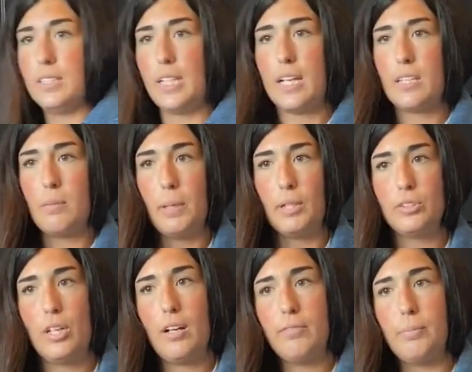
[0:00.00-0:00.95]
take the belt
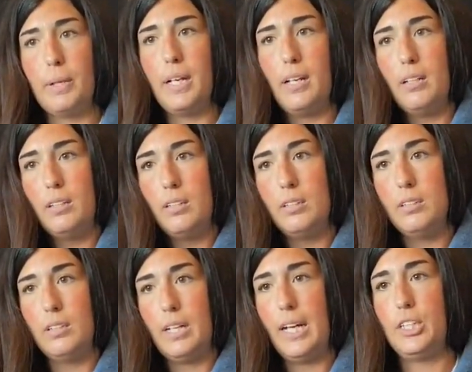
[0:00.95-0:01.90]
off, but
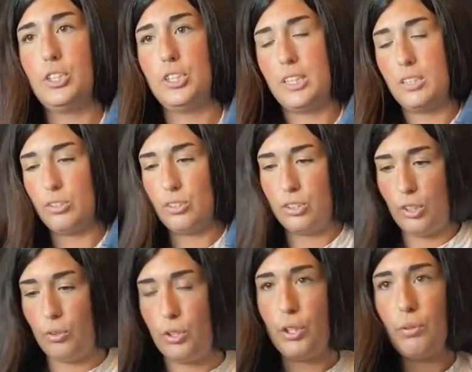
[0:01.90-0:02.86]
I just think this is
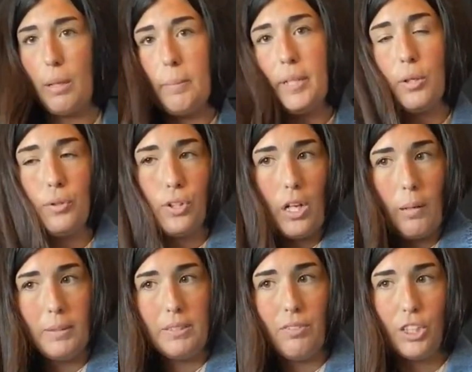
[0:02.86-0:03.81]
so cute. Let me know in the
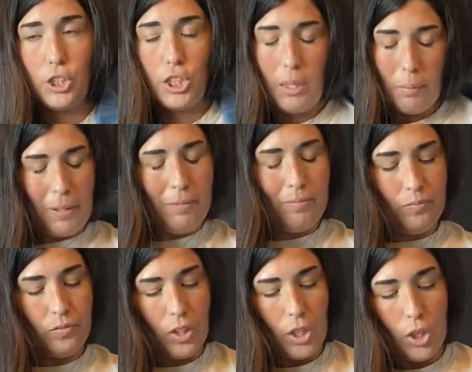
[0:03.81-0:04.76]
comments if I should keep it
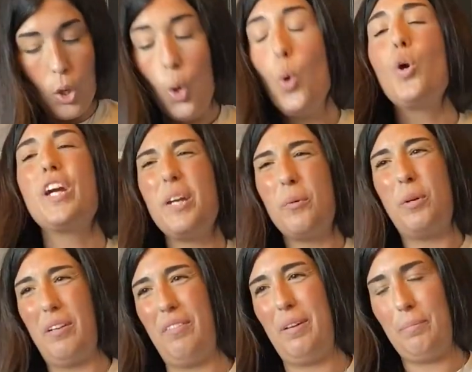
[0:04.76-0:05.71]
or get rid
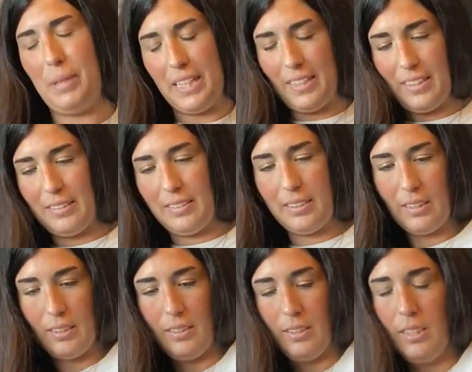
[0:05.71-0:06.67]
of it because
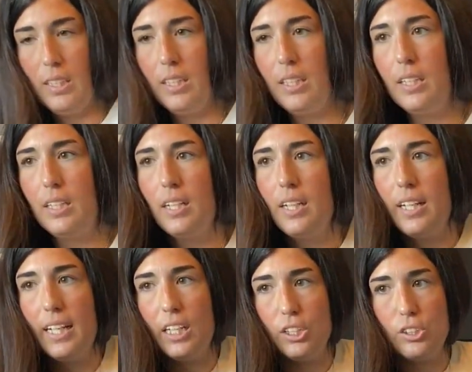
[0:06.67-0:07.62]

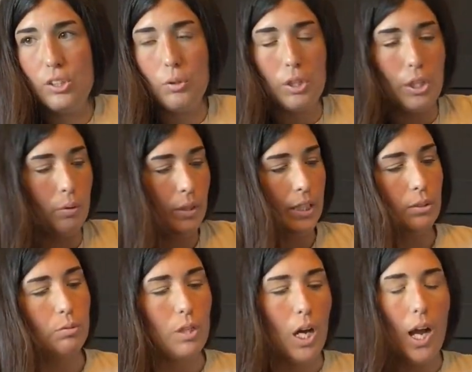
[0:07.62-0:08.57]
it is so cute and I do
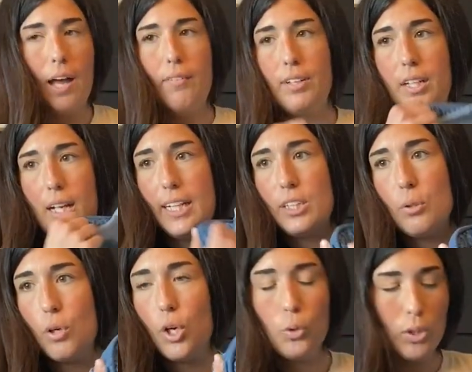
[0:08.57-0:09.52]
not have, I
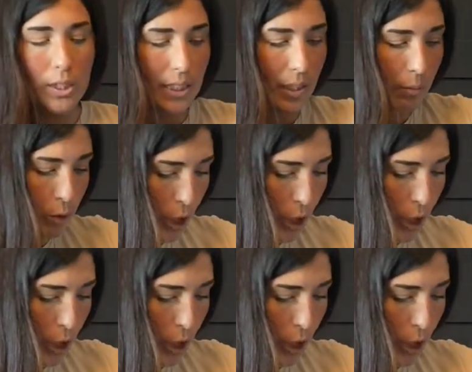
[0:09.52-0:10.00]
don't own a denim